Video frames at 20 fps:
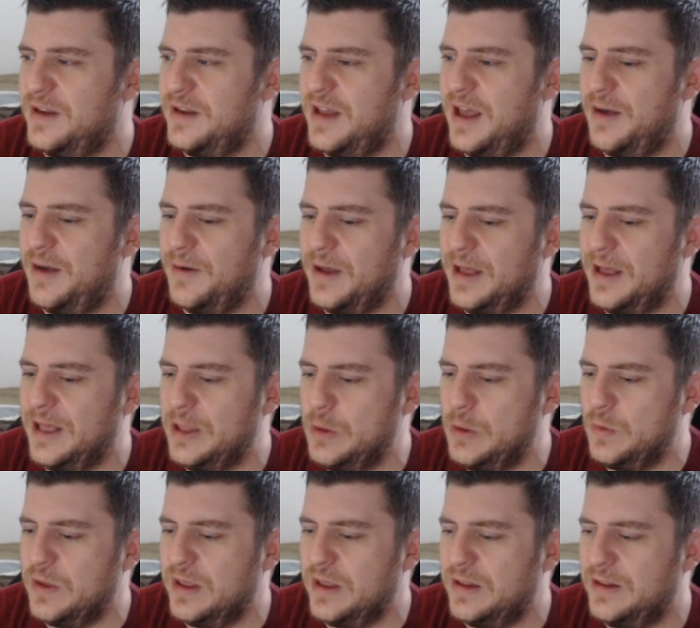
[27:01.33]
how
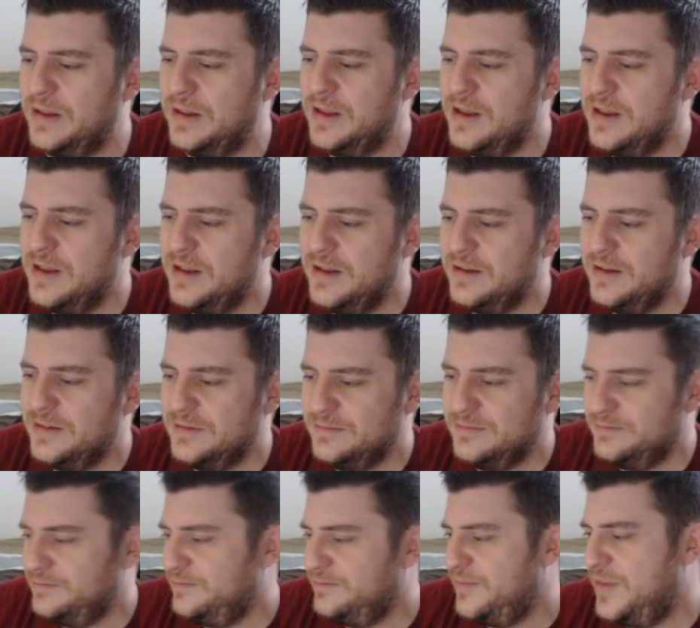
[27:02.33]
you can
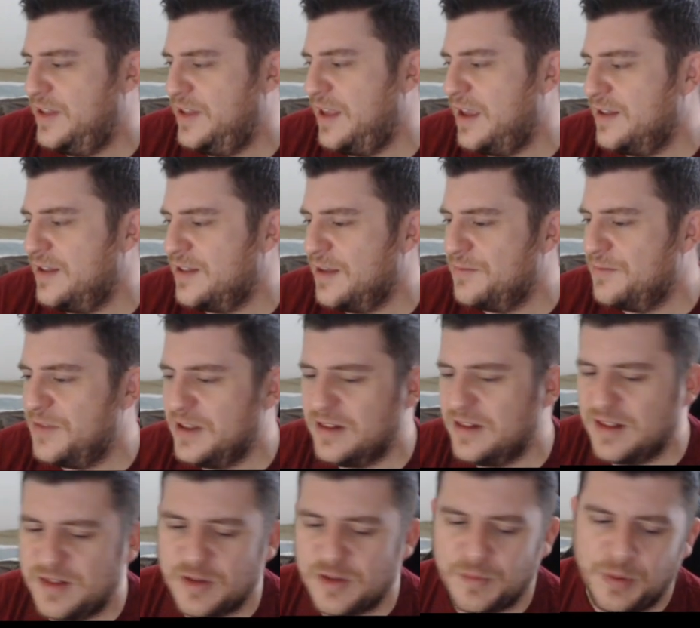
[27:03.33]
say something
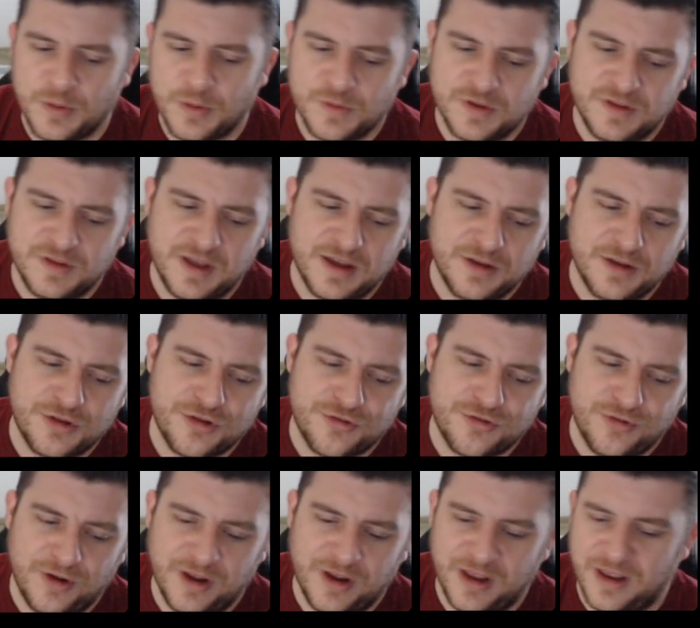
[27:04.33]
that's supposed to take a
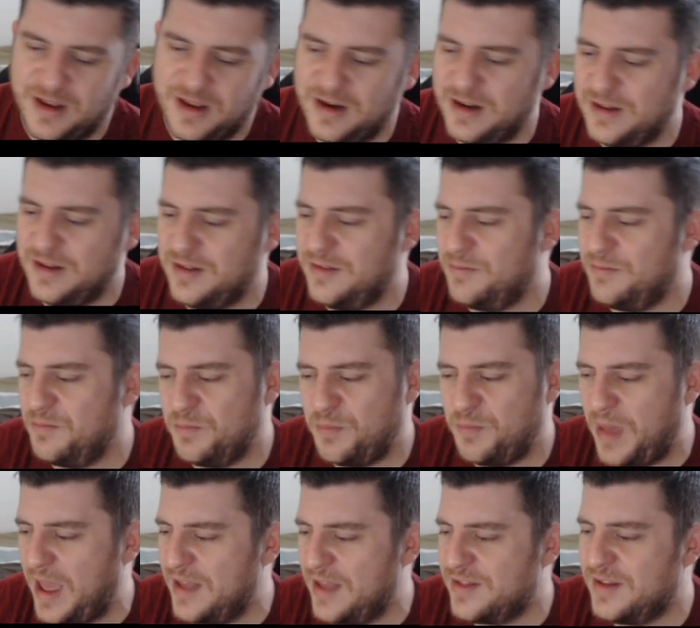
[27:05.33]
string and it
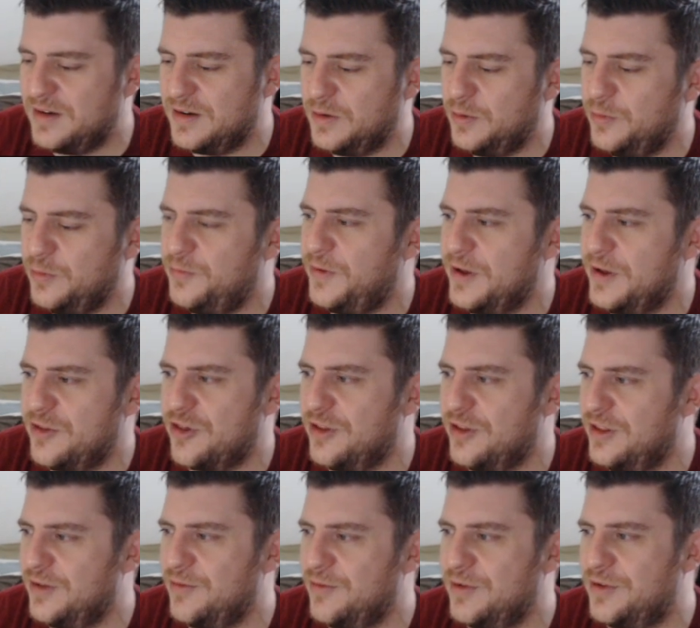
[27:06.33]
pass in a whole
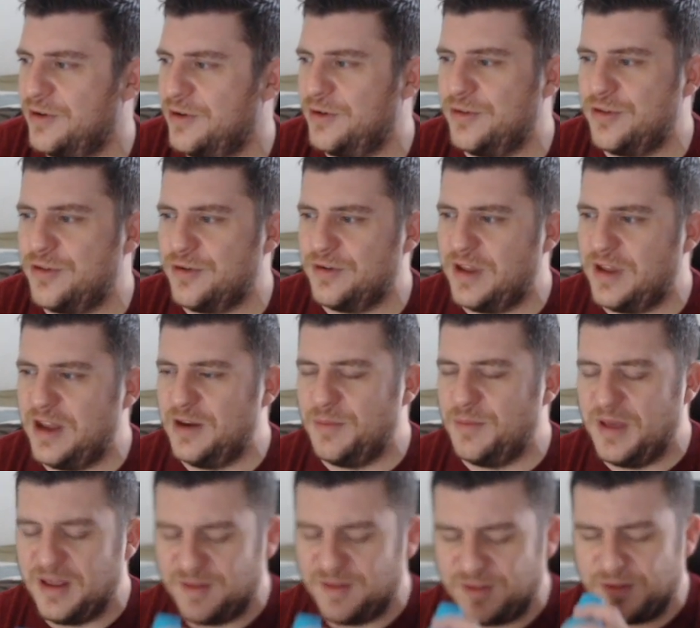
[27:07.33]
function that returns your
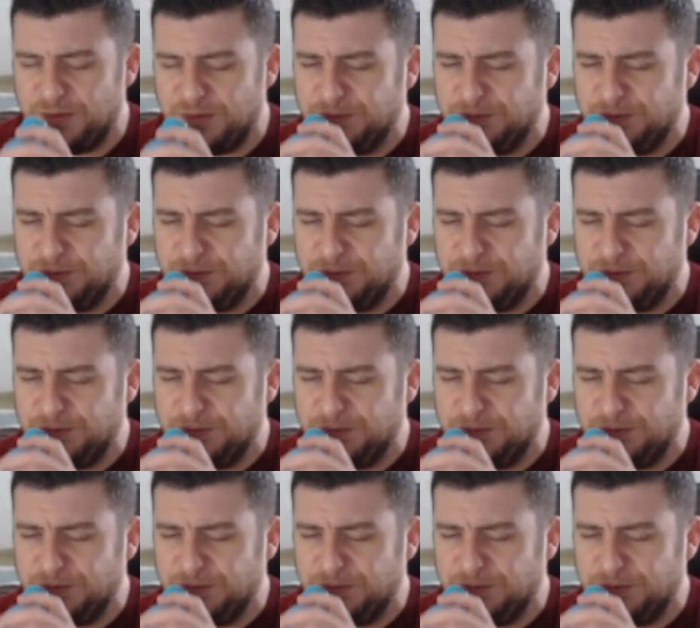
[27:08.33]
database.